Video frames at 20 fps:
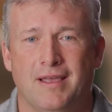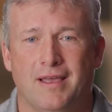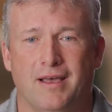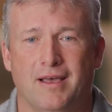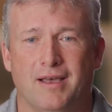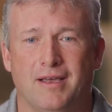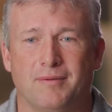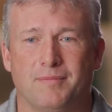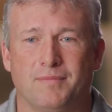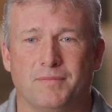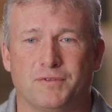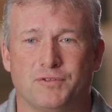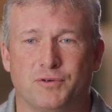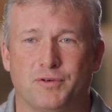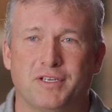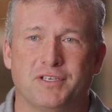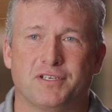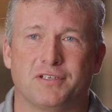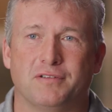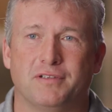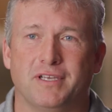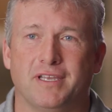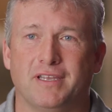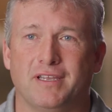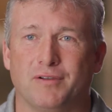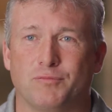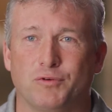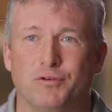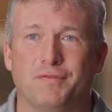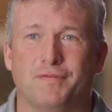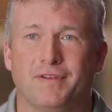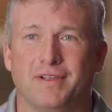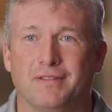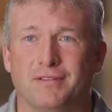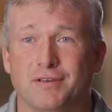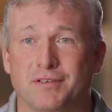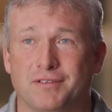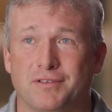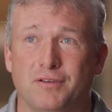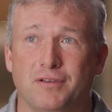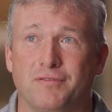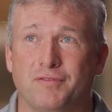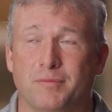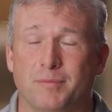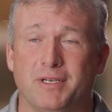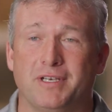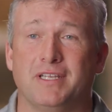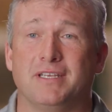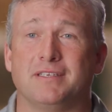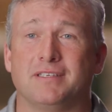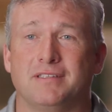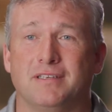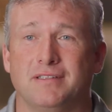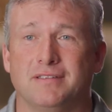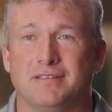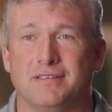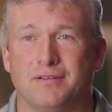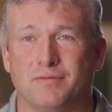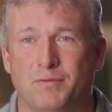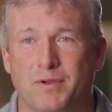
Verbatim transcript: um, traditionally roofing looks good from a distance.